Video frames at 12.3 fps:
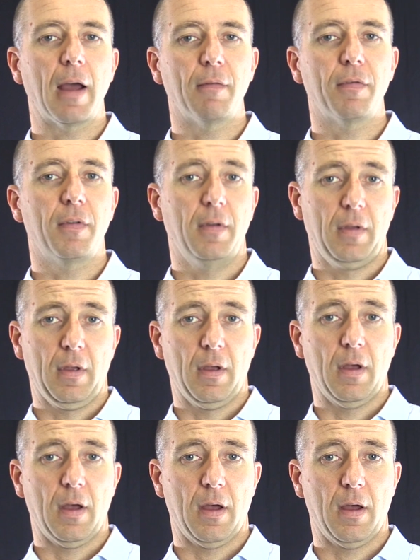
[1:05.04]
have
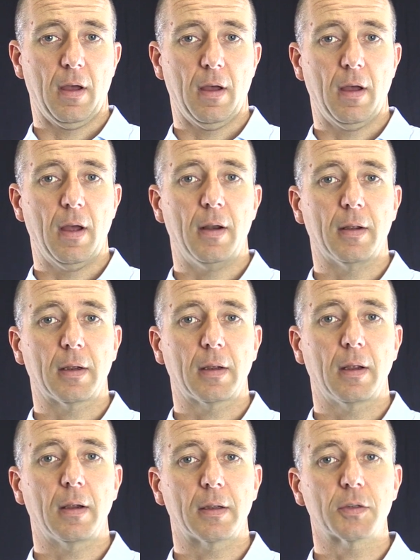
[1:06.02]
an
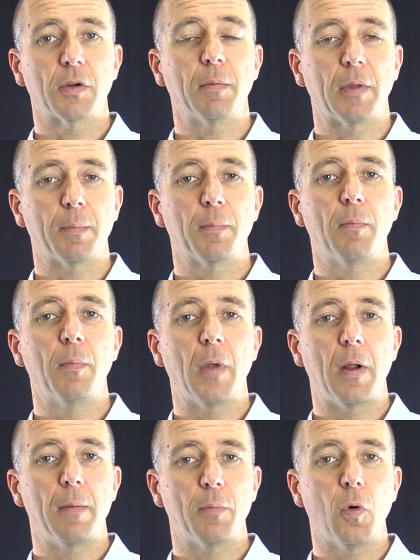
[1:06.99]
extremely
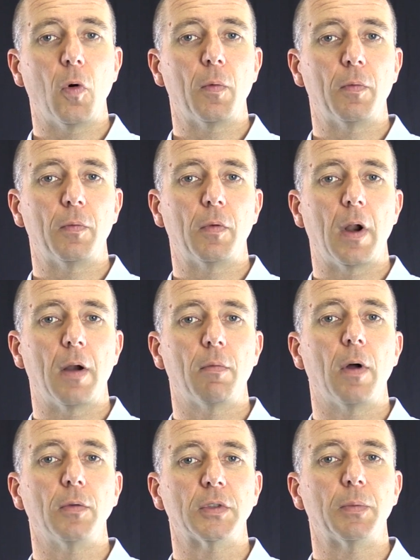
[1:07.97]
important
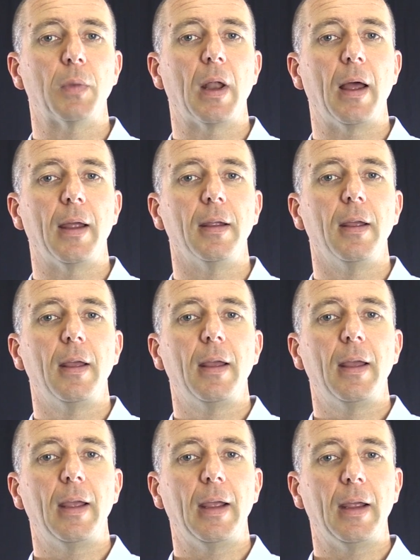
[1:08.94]
role to play
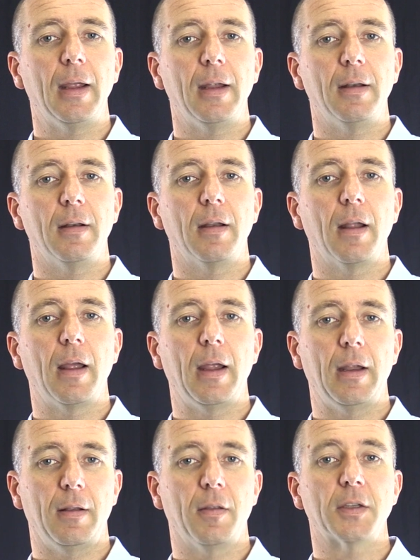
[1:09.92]
in
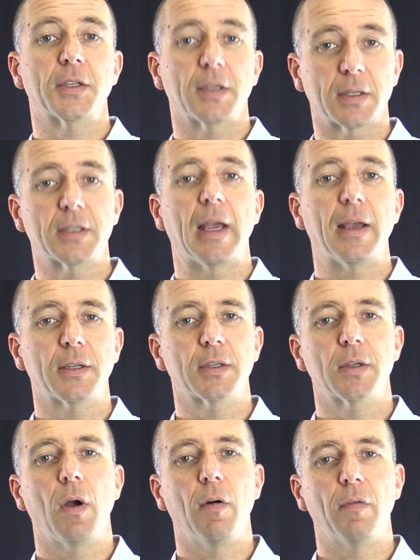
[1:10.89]
the
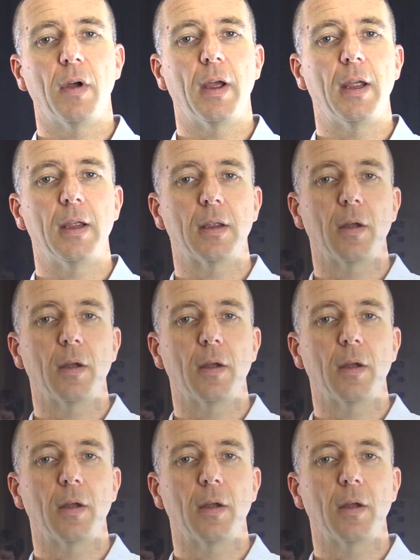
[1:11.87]
success of a